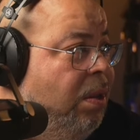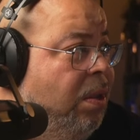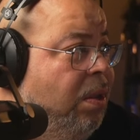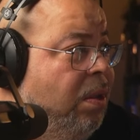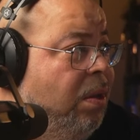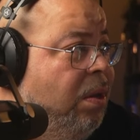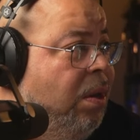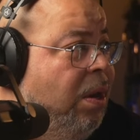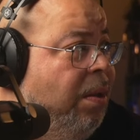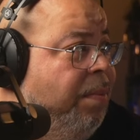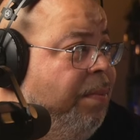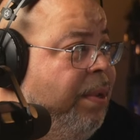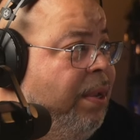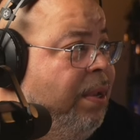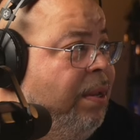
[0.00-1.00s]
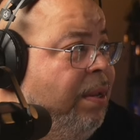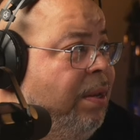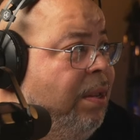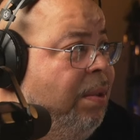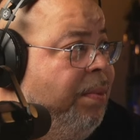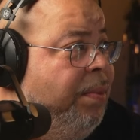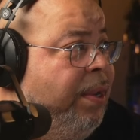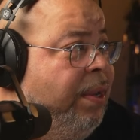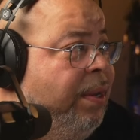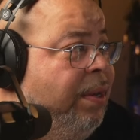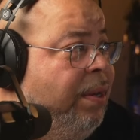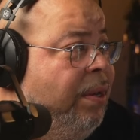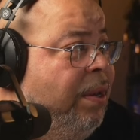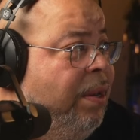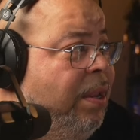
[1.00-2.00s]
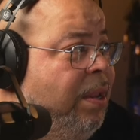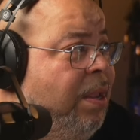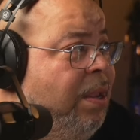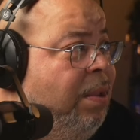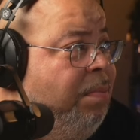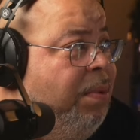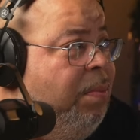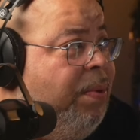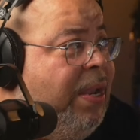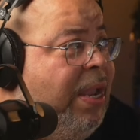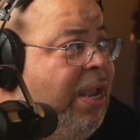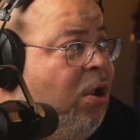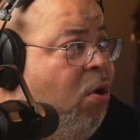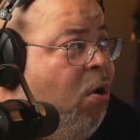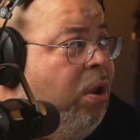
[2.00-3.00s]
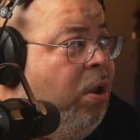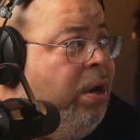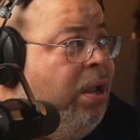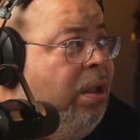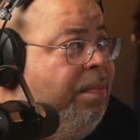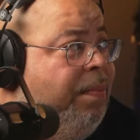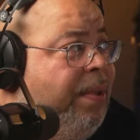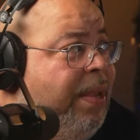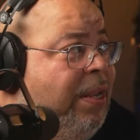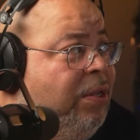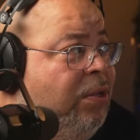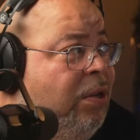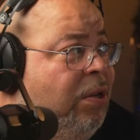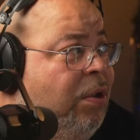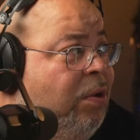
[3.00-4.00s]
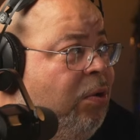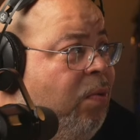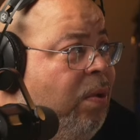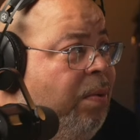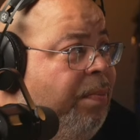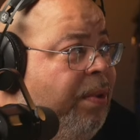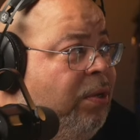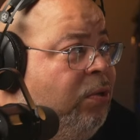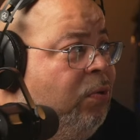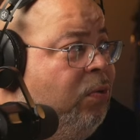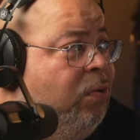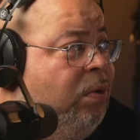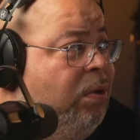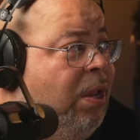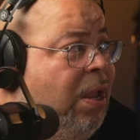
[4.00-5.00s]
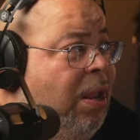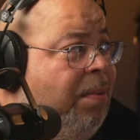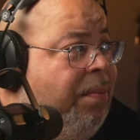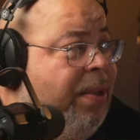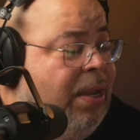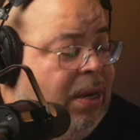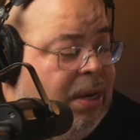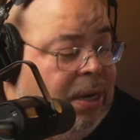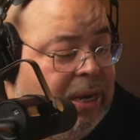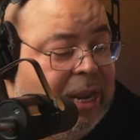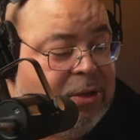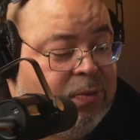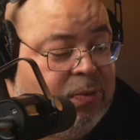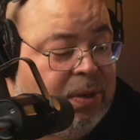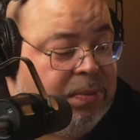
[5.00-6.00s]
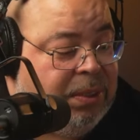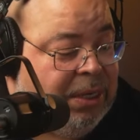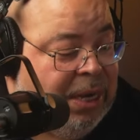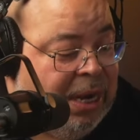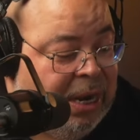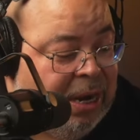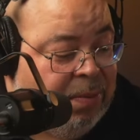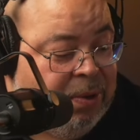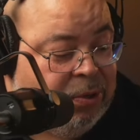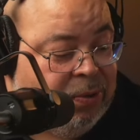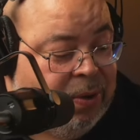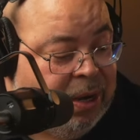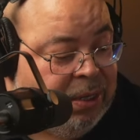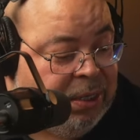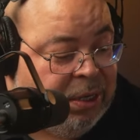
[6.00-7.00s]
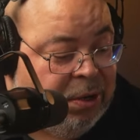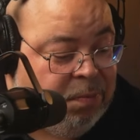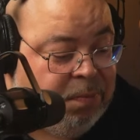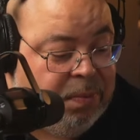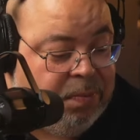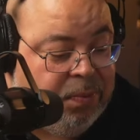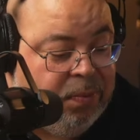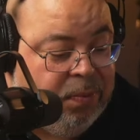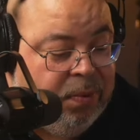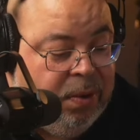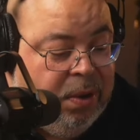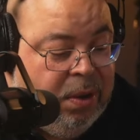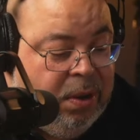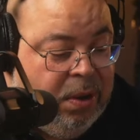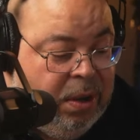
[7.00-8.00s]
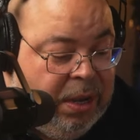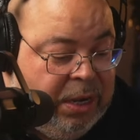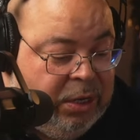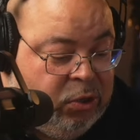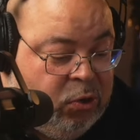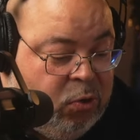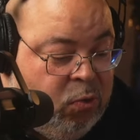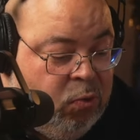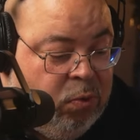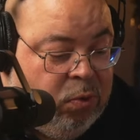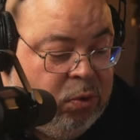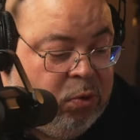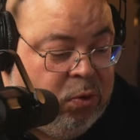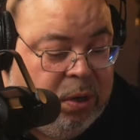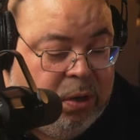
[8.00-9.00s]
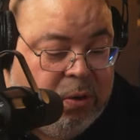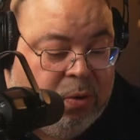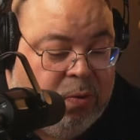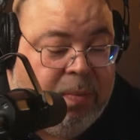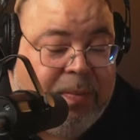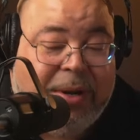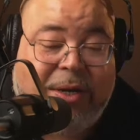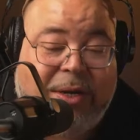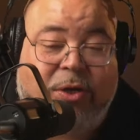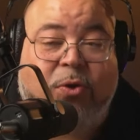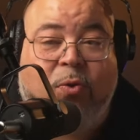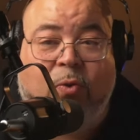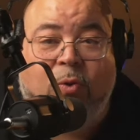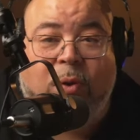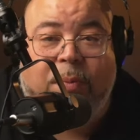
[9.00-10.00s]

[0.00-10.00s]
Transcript: You know what I mean? I mean, people get caught up into their equipment too. You know what I mean? And that's what I'm saying. I be trying to tell people it's cool. Equipment is cool.